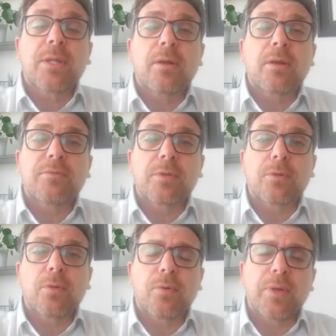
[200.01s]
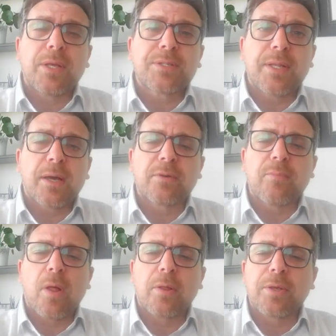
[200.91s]
a lot of different chlorines and other
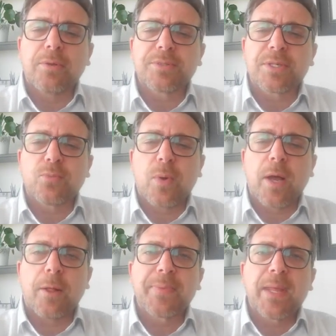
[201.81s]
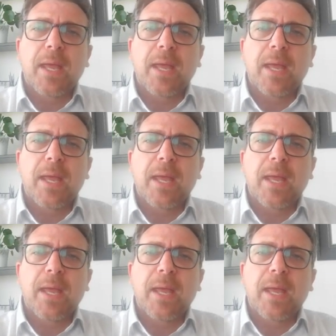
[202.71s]
molecules as well.